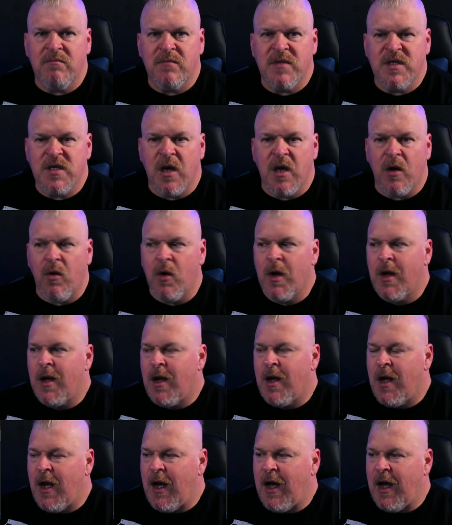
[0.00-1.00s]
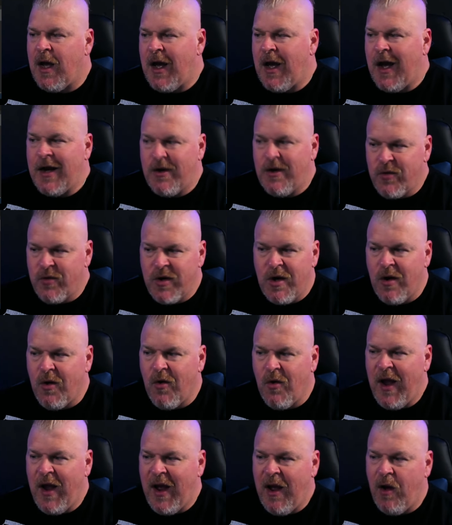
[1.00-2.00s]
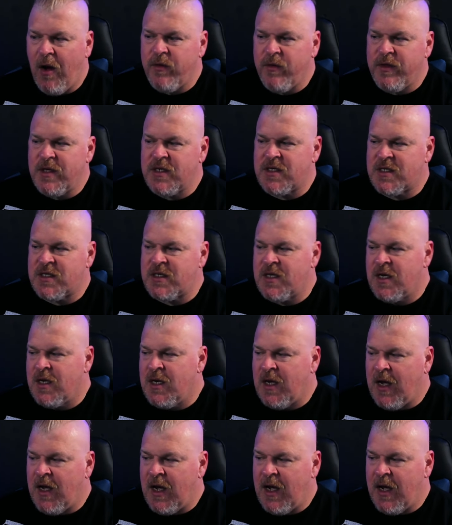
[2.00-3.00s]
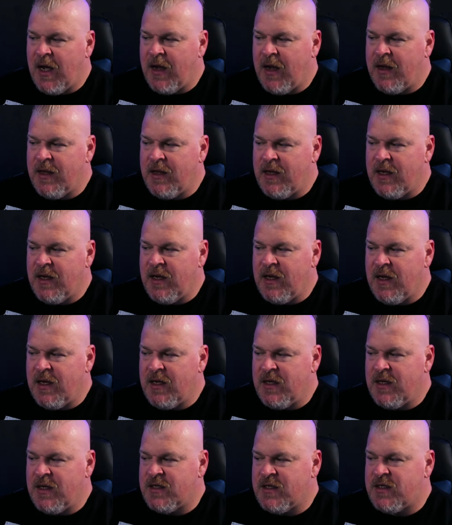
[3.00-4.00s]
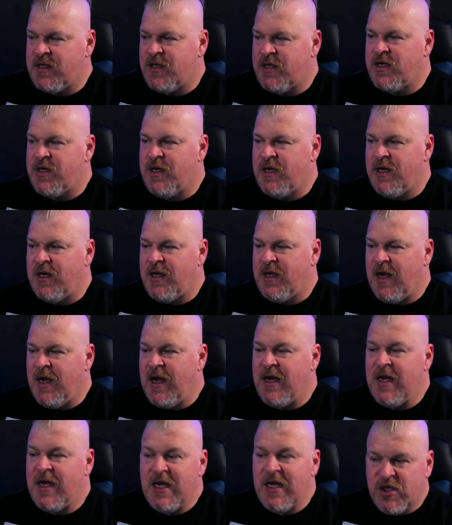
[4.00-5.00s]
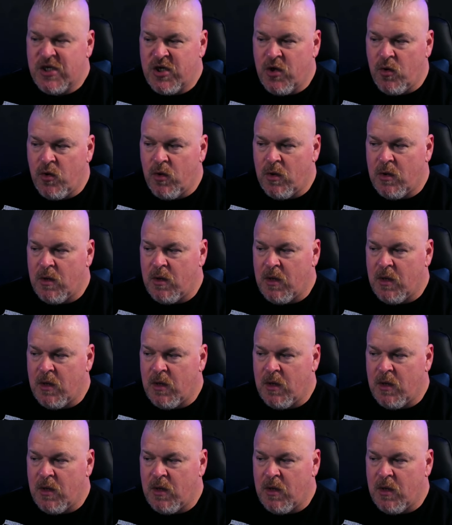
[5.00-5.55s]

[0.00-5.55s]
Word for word: So uh, I don't know how this uh, is such a, an issue.